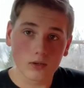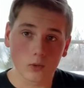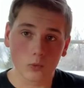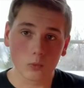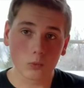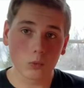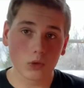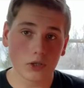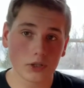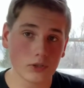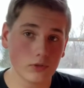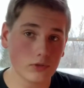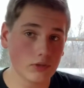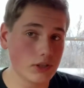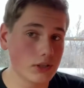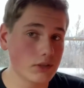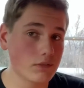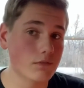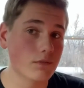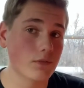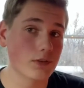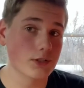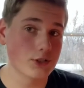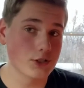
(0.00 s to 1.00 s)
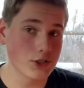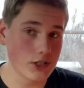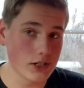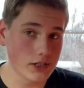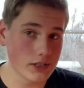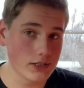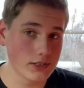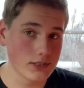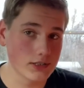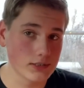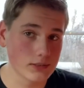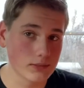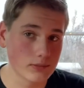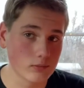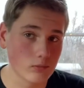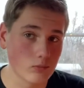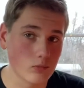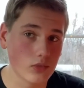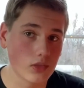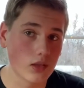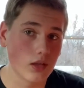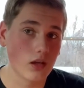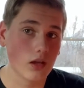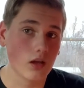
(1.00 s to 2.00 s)
what you need for chicks.
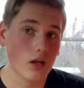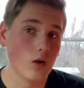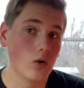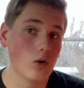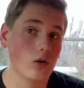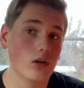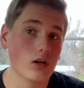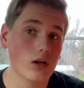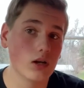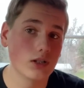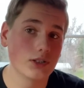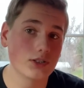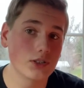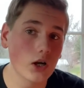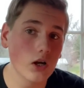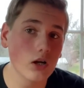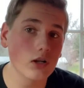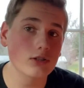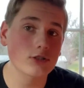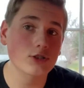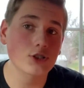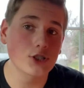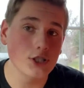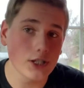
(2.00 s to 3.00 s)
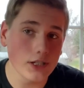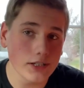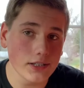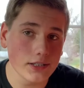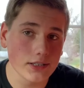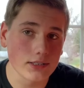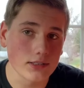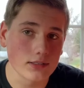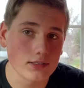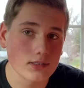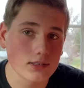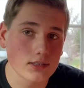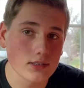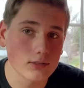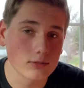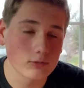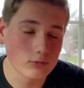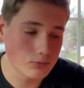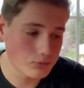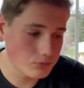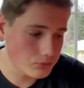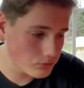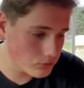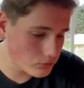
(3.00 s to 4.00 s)
Adult chickens,
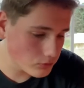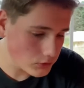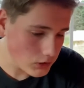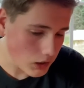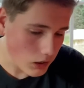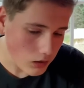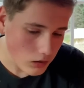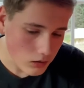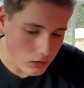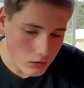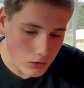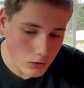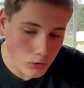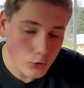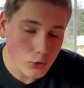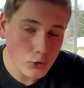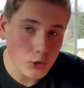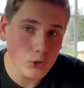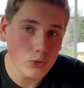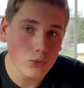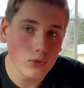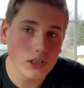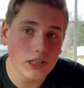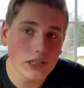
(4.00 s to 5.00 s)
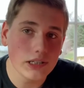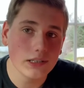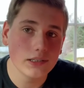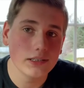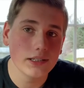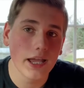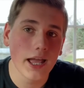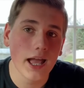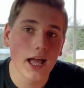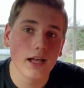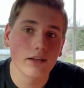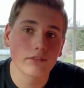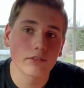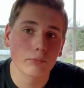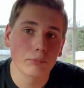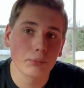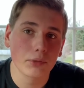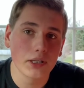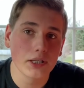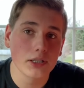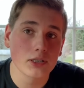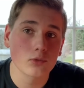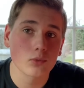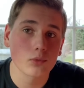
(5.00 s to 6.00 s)
you need to have a
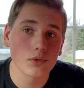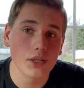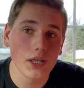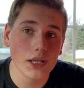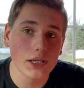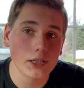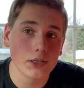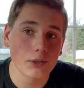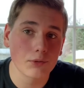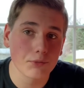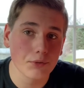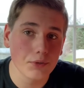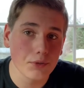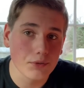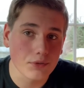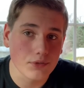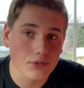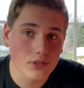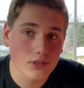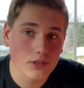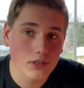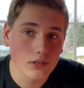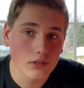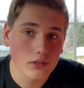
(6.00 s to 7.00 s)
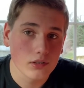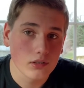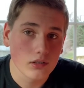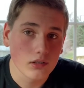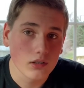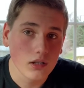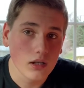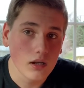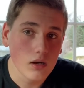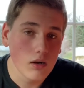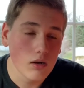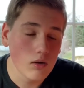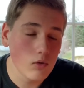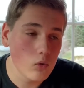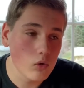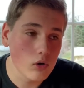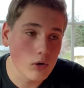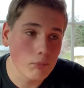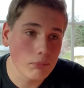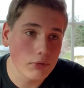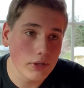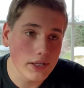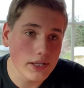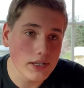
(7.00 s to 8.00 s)
place where they can roost, or a
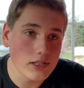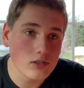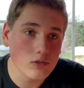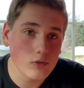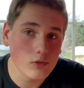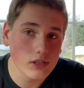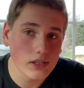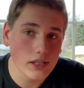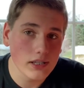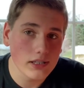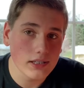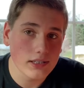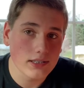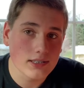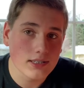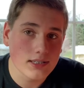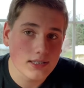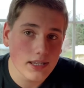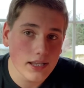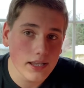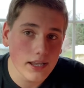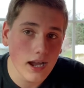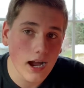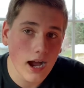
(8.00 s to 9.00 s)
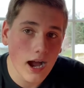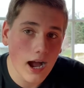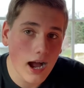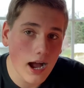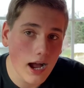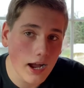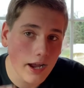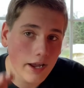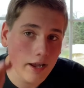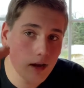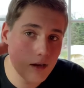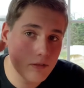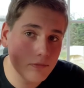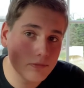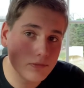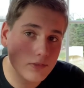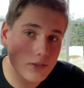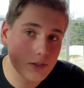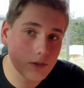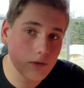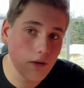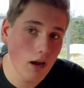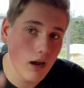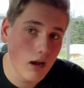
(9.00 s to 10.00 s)
place where they can sit high off the
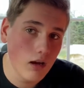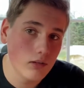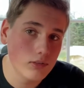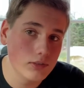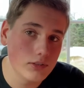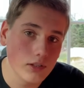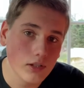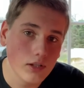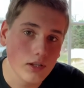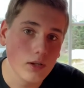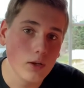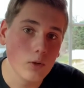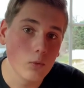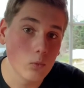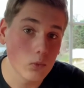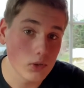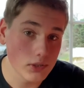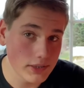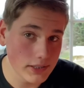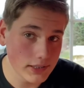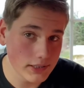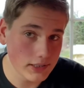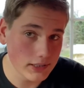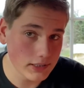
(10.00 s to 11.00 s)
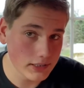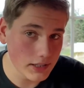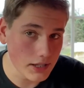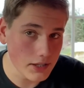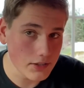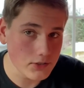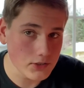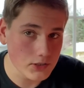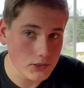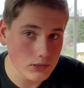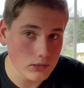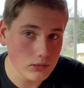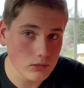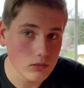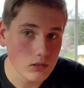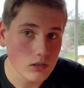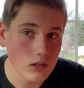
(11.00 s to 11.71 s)
ground where they can get to,